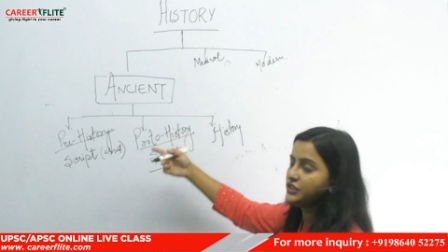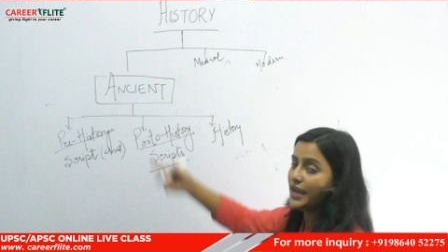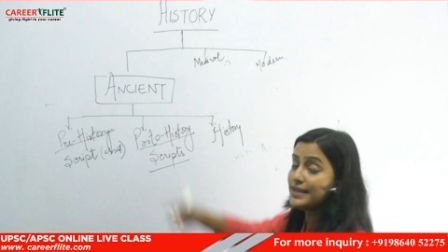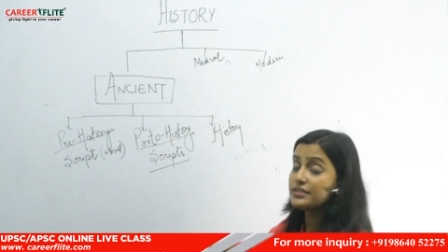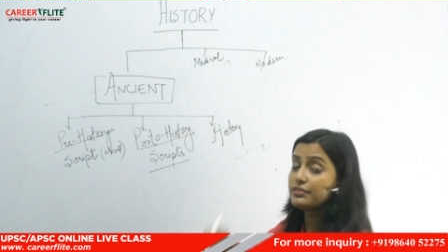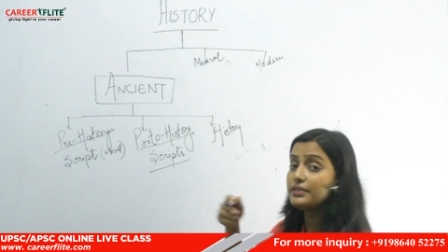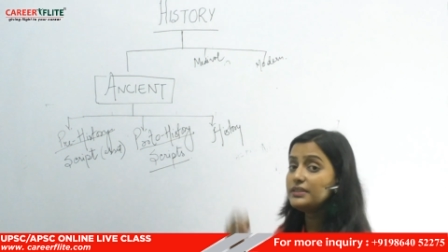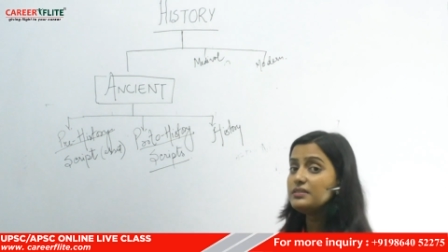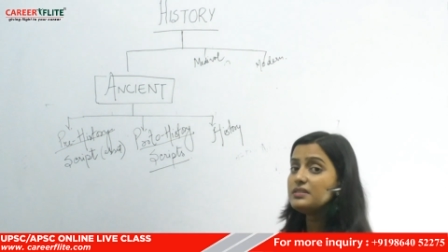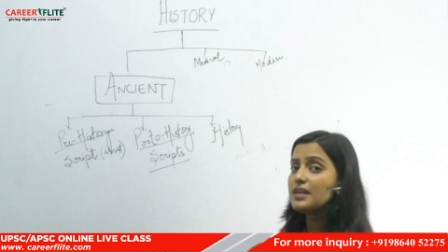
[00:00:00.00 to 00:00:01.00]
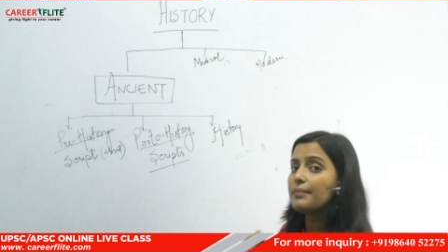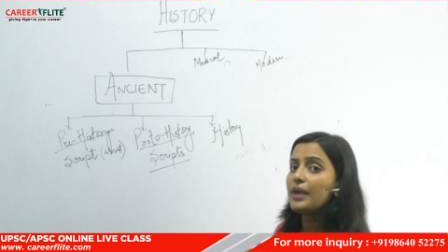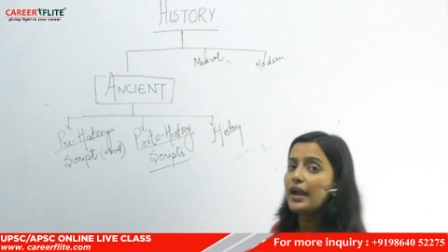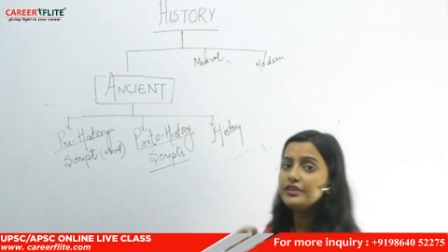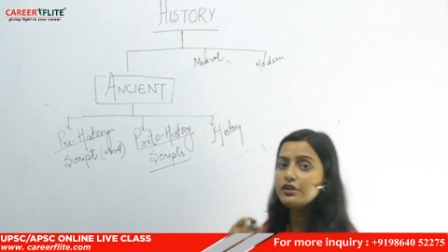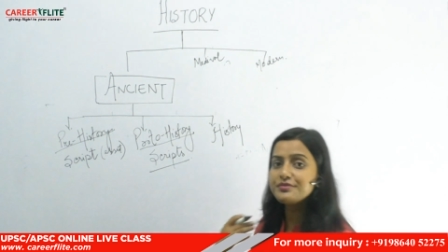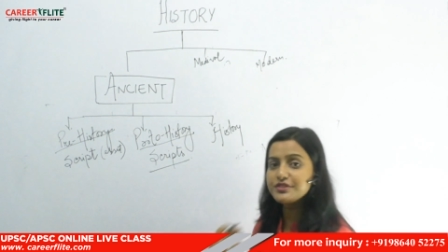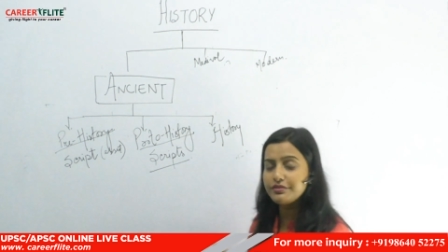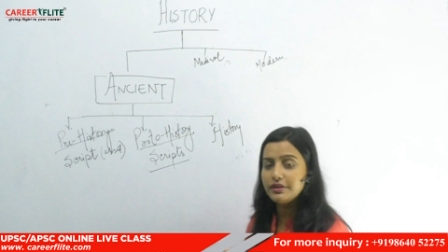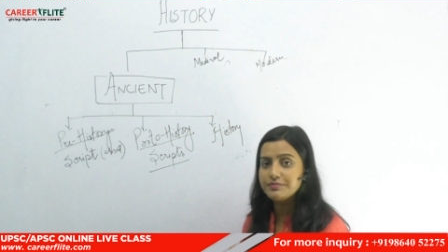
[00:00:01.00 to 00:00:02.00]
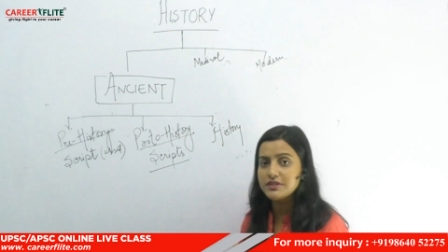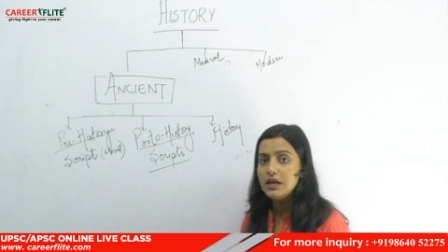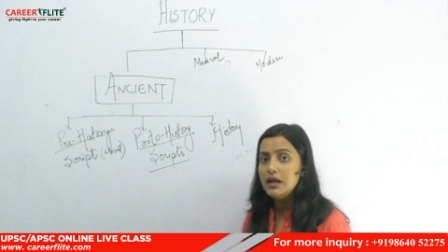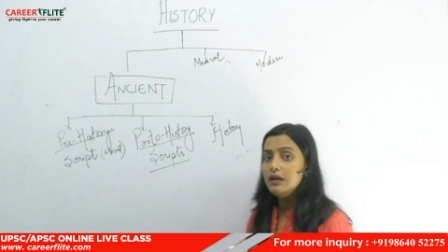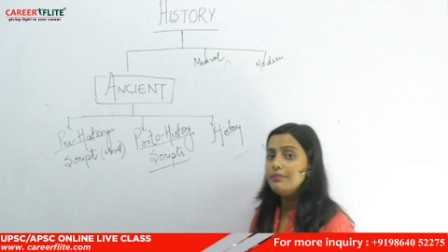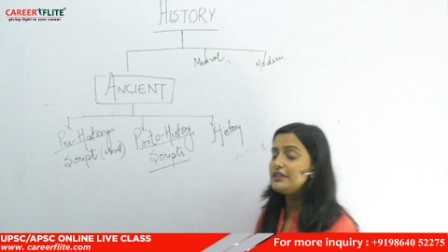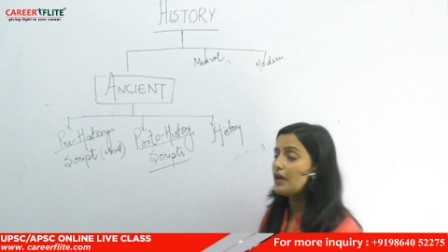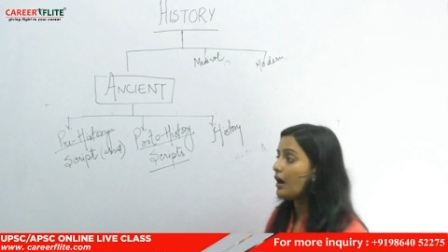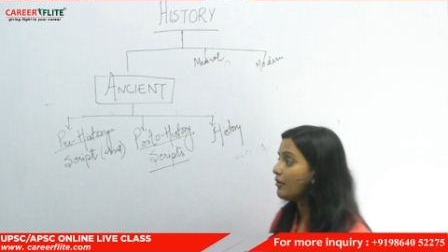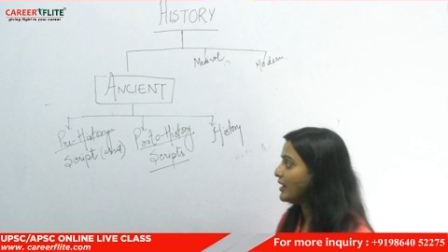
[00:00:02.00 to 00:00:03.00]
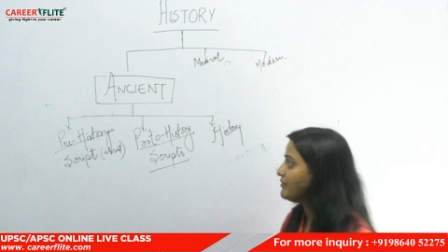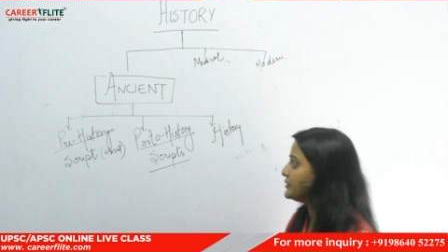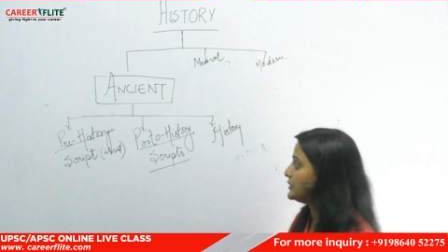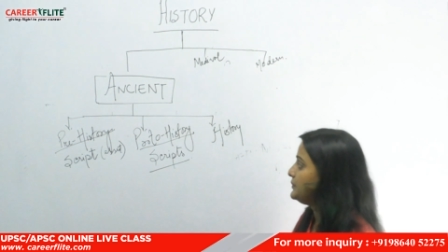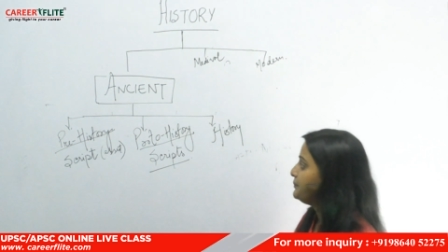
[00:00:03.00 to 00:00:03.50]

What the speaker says: has written some kind of scripts. But however,